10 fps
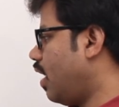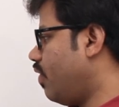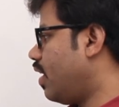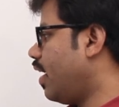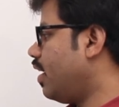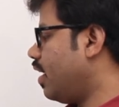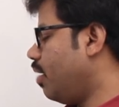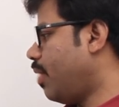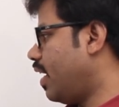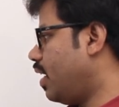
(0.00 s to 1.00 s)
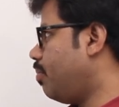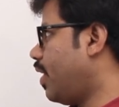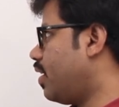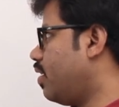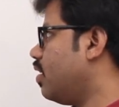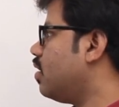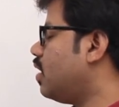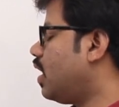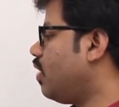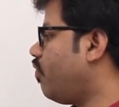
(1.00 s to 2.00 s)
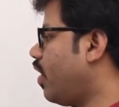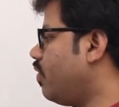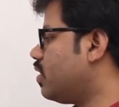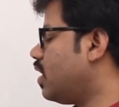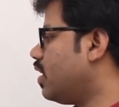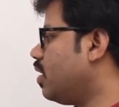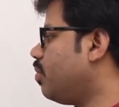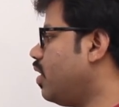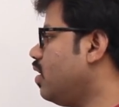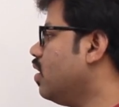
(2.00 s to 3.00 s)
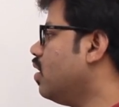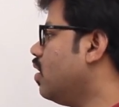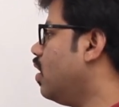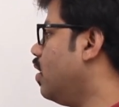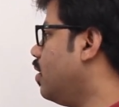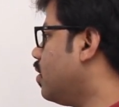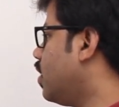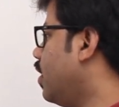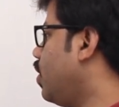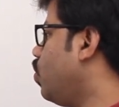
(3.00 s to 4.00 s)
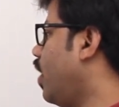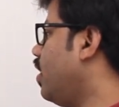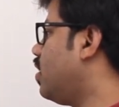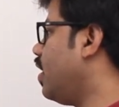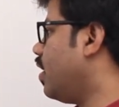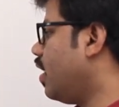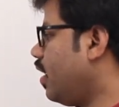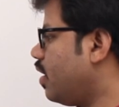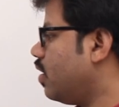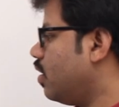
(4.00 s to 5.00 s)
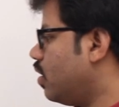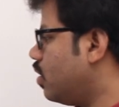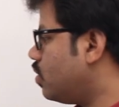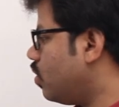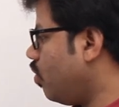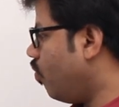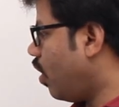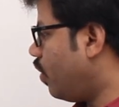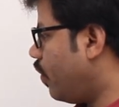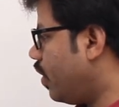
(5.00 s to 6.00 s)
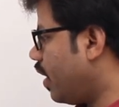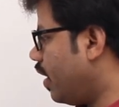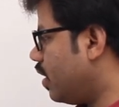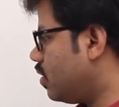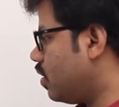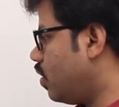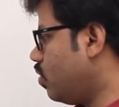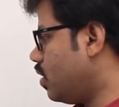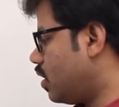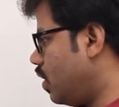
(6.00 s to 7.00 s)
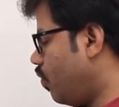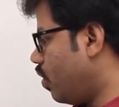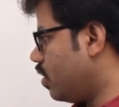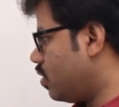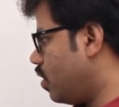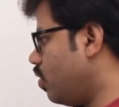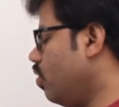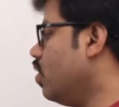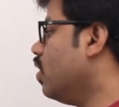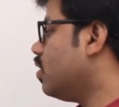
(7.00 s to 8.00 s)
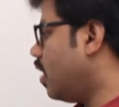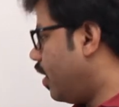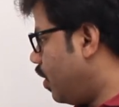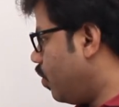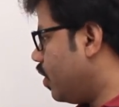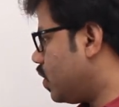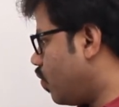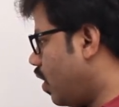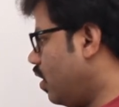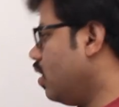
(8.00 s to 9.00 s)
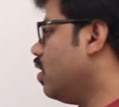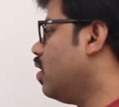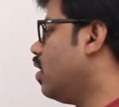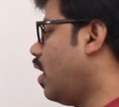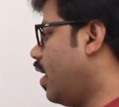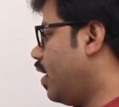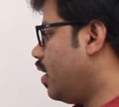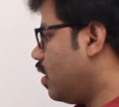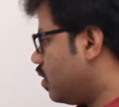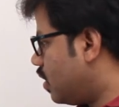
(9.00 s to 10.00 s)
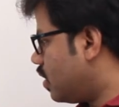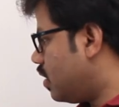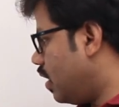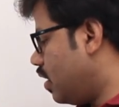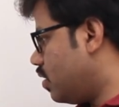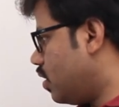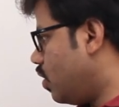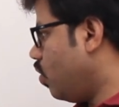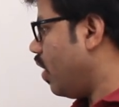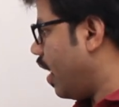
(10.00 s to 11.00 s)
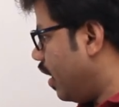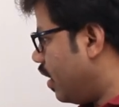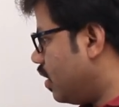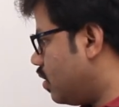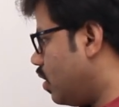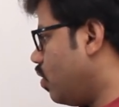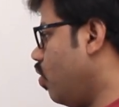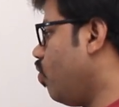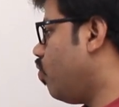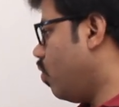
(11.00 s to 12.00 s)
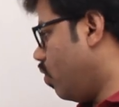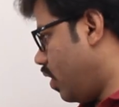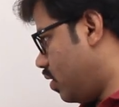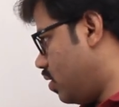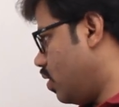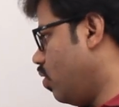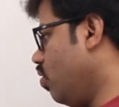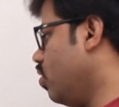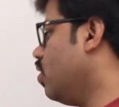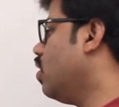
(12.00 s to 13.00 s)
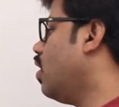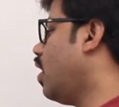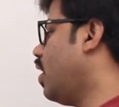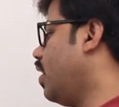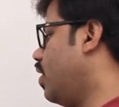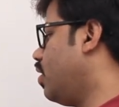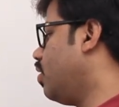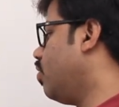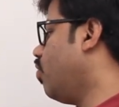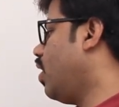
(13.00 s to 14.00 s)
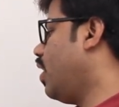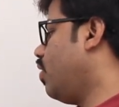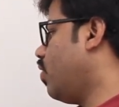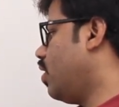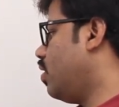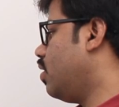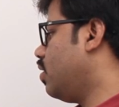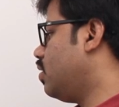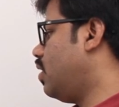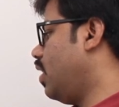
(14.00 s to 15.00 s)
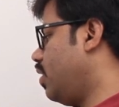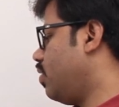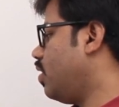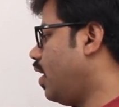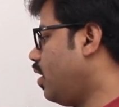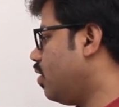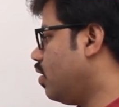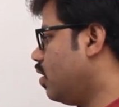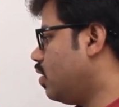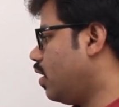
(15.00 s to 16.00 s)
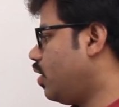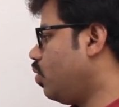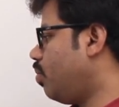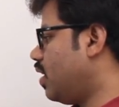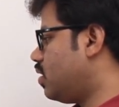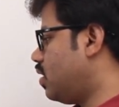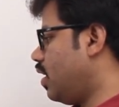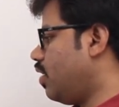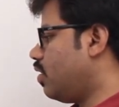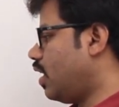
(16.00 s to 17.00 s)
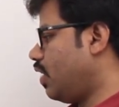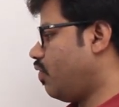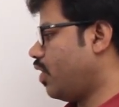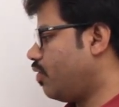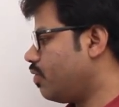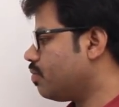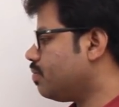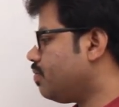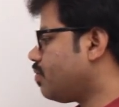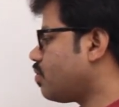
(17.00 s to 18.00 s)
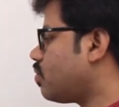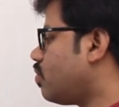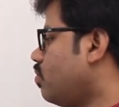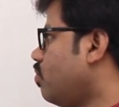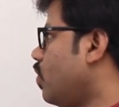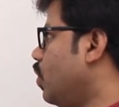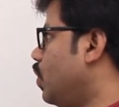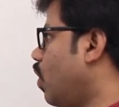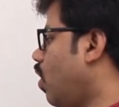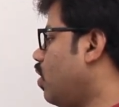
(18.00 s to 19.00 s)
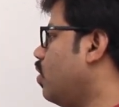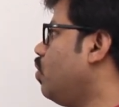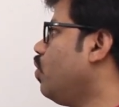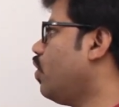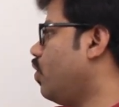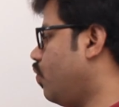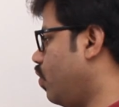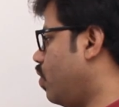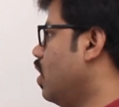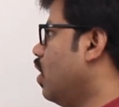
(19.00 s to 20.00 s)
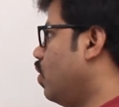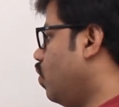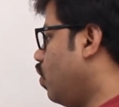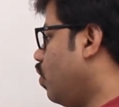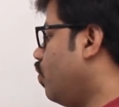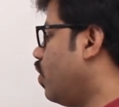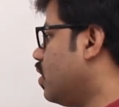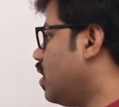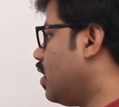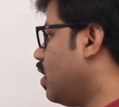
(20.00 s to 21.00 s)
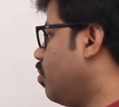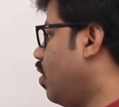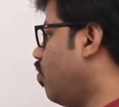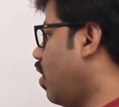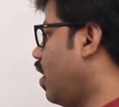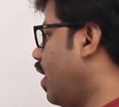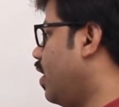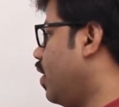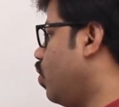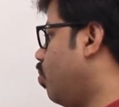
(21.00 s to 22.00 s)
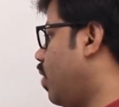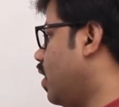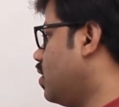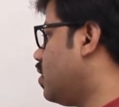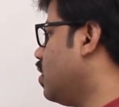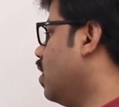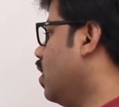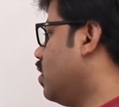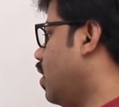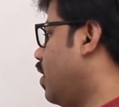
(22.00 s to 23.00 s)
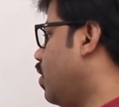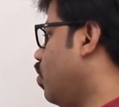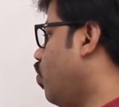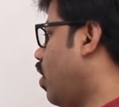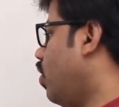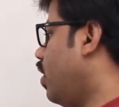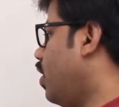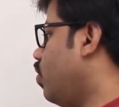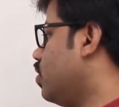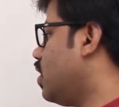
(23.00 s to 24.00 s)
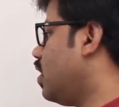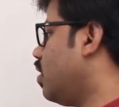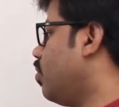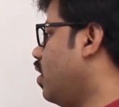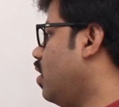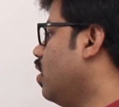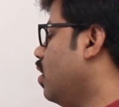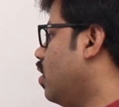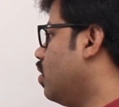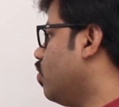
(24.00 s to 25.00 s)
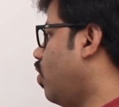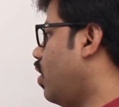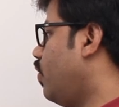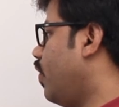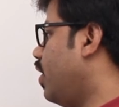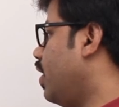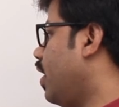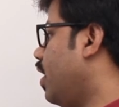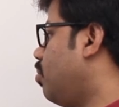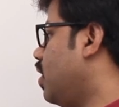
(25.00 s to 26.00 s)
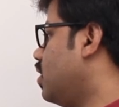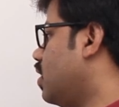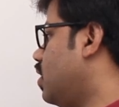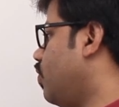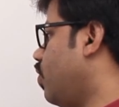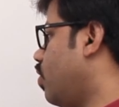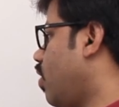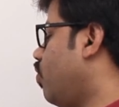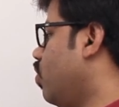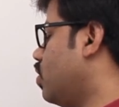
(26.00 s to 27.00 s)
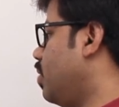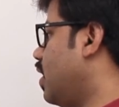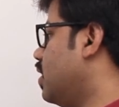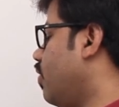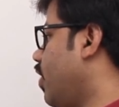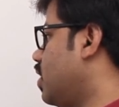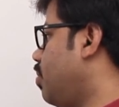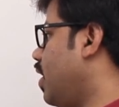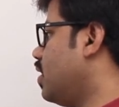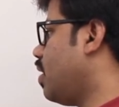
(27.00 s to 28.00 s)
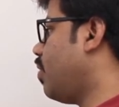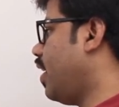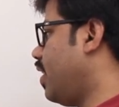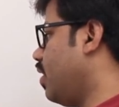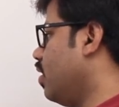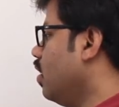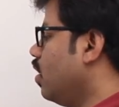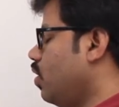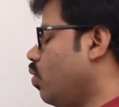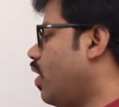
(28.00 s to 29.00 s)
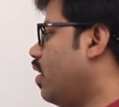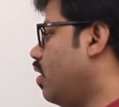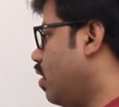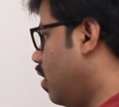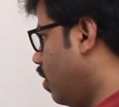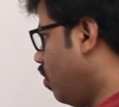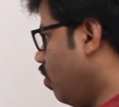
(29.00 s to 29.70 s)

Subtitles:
I will write in a binary pattern. 35 is nothing but 32 and 3, correct? So 128 is 0, 64 is 0, 32 is 1, and 16 is 0, 8 is 0, 4 is 0, and 1 and 1, 3, right? 32 plus 3, 35 dot 224. 224 is nothing but 192 plus 32. 192 is nothing but 128 plus 64. Of course, because of experience I am writing. You can